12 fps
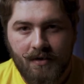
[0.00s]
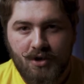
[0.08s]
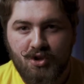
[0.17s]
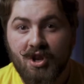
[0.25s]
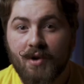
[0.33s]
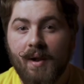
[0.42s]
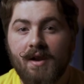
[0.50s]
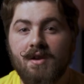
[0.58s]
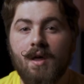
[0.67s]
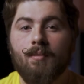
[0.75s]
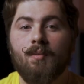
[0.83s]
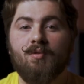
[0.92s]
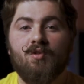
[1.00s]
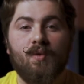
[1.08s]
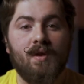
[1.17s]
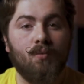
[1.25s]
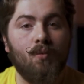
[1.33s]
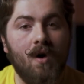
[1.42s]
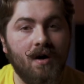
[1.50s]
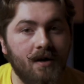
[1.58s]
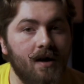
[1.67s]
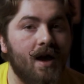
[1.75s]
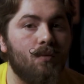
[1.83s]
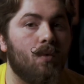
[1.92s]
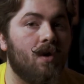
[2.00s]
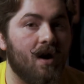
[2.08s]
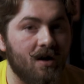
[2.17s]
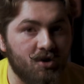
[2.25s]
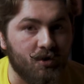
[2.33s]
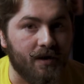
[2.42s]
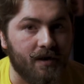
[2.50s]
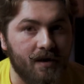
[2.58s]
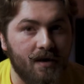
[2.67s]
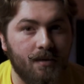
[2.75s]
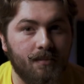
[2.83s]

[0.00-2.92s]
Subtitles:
You generate a number between 1 and 100